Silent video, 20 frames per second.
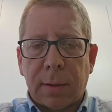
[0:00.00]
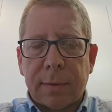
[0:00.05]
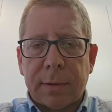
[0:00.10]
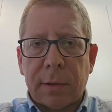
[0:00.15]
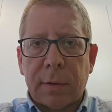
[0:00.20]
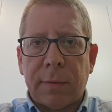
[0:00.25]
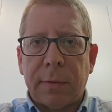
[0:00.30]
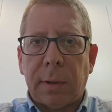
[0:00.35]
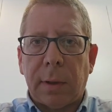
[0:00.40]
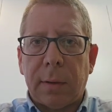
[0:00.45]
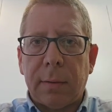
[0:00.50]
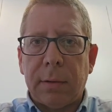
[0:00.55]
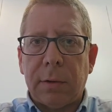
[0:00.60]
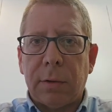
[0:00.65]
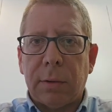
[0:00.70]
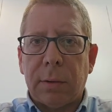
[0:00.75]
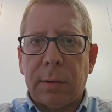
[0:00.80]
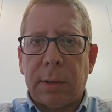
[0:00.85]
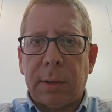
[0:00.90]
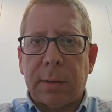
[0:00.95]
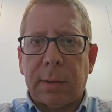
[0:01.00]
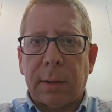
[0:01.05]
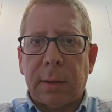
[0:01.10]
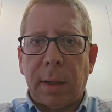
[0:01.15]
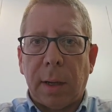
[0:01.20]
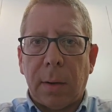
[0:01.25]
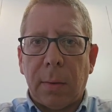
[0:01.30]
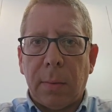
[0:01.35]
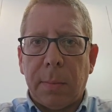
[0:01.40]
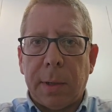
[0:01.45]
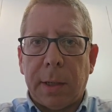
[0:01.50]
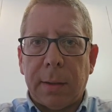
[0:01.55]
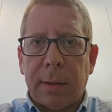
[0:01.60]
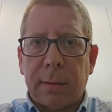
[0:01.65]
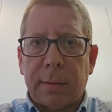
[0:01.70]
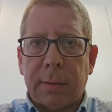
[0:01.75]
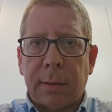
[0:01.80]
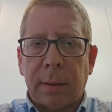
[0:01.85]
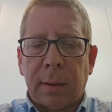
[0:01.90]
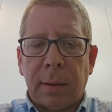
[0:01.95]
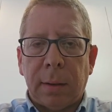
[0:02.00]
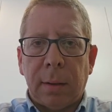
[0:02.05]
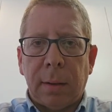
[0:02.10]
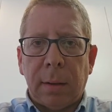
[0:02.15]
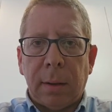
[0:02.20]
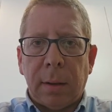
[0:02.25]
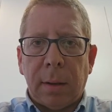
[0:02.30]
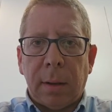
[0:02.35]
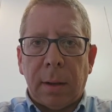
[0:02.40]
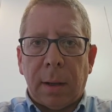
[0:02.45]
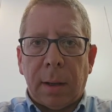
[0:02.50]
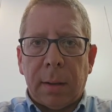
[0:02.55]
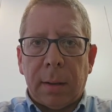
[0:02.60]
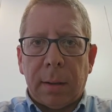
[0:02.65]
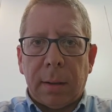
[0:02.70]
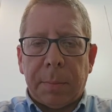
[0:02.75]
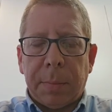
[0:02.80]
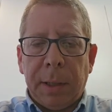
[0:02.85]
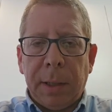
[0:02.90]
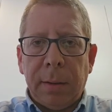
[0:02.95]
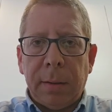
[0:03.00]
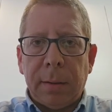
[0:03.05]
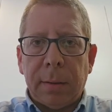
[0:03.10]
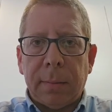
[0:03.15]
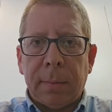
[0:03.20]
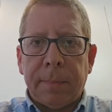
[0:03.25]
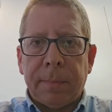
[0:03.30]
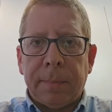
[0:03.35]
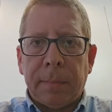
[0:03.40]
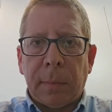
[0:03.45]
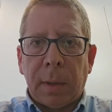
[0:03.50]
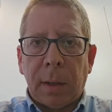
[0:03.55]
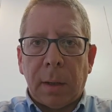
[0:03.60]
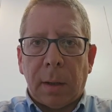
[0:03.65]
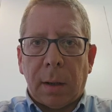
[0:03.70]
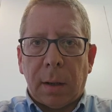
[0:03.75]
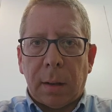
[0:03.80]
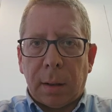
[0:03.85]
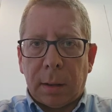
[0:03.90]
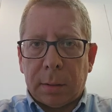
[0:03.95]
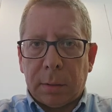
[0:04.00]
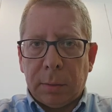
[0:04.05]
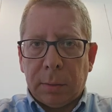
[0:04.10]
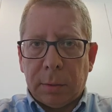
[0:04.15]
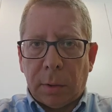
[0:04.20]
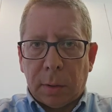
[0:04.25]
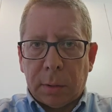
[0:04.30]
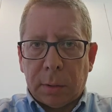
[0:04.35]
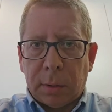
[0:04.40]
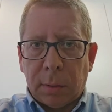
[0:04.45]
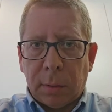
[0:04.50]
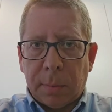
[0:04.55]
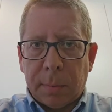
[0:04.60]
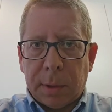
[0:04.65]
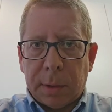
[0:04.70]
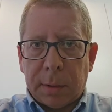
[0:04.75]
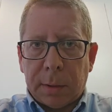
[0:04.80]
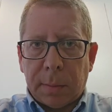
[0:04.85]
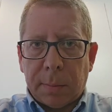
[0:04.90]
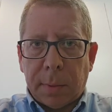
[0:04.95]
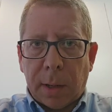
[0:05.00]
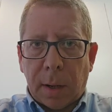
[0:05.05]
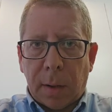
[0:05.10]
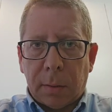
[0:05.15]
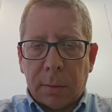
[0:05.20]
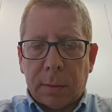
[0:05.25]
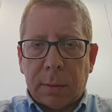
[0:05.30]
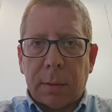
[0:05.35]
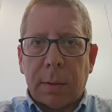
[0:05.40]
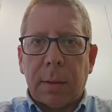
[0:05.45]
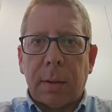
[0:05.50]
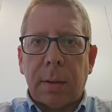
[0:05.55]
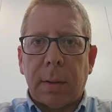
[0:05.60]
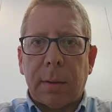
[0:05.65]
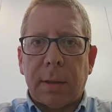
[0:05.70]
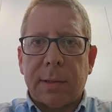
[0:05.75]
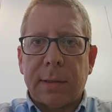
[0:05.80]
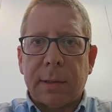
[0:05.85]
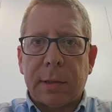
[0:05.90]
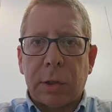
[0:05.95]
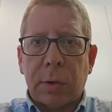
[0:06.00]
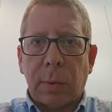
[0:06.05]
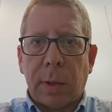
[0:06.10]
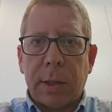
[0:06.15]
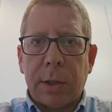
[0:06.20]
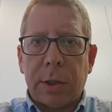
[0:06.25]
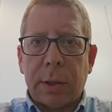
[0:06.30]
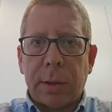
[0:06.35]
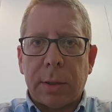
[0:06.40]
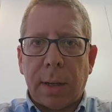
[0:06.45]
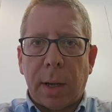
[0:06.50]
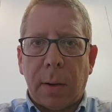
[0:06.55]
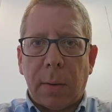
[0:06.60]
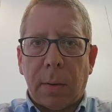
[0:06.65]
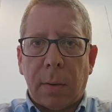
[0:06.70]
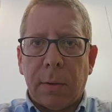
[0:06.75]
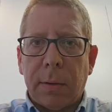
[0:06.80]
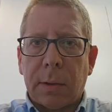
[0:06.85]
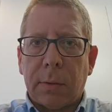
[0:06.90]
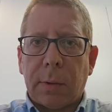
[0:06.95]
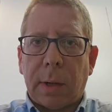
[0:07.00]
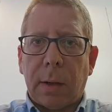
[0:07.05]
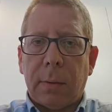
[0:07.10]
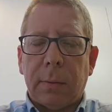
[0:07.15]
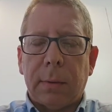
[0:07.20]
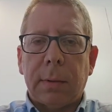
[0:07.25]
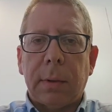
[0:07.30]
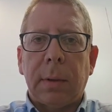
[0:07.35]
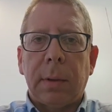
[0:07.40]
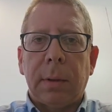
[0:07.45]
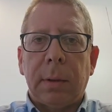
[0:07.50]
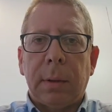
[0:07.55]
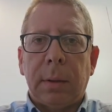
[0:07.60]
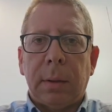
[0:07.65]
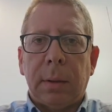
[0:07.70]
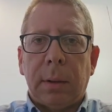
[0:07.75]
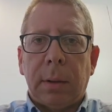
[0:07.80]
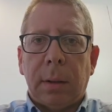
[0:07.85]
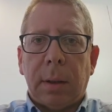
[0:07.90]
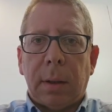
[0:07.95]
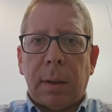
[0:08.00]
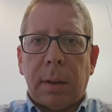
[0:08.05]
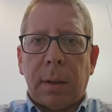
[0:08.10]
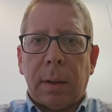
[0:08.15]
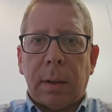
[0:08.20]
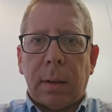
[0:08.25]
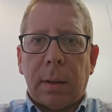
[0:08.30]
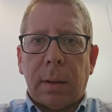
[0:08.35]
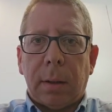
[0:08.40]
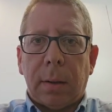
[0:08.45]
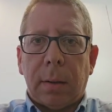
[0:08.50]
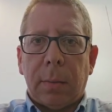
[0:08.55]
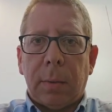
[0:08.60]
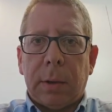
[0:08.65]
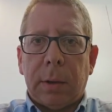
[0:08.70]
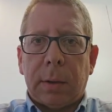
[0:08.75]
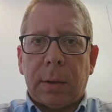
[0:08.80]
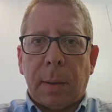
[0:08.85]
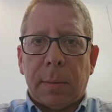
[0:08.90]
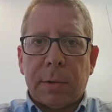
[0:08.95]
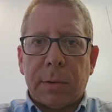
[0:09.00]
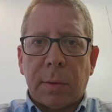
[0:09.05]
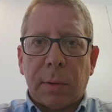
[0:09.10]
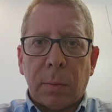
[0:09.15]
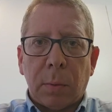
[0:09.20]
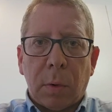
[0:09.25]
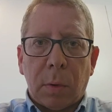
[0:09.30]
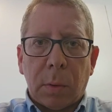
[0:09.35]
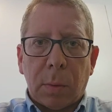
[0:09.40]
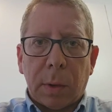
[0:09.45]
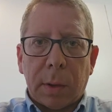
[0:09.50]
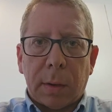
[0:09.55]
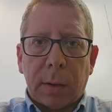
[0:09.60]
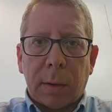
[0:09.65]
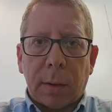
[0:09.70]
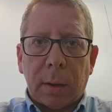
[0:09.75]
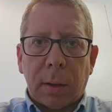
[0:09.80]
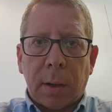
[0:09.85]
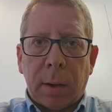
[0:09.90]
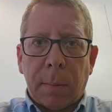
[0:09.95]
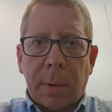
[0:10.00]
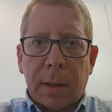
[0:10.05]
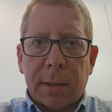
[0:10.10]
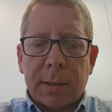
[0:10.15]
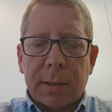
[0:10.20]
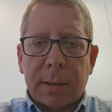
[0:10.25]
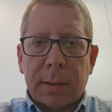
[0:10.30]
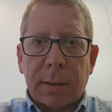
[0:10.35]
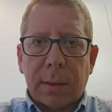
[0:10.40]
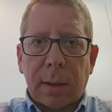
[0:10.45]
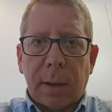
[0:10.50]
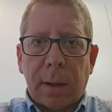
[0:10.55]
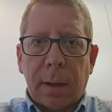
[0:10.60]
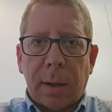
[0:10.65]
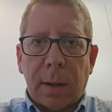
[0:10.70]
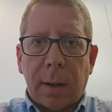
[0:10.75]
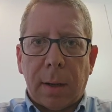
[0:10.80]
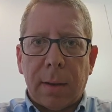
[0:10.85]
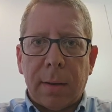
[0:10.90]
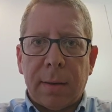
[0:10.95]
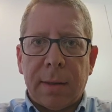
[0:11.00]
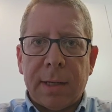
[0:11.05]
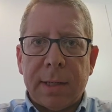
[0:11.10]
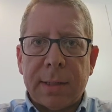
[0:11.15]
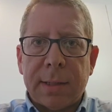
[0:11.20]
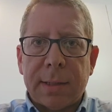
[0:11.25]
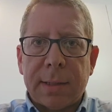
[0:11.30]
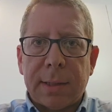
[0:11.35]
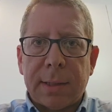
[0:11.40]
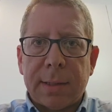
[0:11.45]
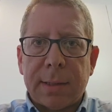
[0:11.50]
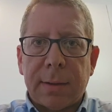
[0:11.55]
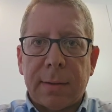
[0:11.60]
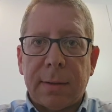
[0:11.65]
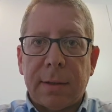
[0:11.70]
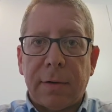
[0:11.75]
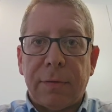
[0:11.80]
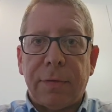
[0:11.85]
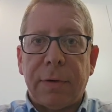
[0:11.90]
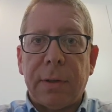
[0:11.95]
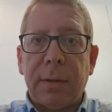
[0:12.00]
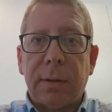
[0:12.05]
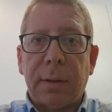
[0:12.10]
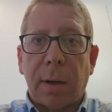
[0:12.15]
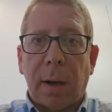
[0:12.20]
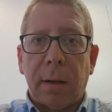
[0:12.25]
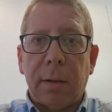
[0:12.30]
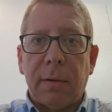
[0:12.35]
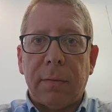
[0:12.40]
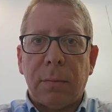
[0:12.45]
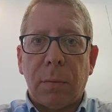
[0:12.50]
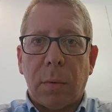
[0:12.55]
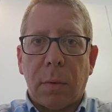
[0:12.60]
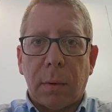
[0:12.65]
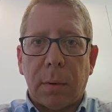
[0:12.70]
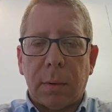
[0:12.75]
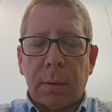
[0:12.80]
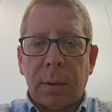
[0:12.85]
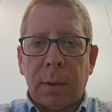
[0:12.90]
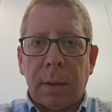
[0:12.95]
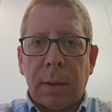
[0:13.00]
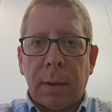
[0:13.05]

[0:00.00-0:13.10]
I've served under Netanyahu, Bennett, and Lapid. I'd like to talk to you a bit about the situation now on the ground when it comes to the war with Hamas. This is a different kind of war.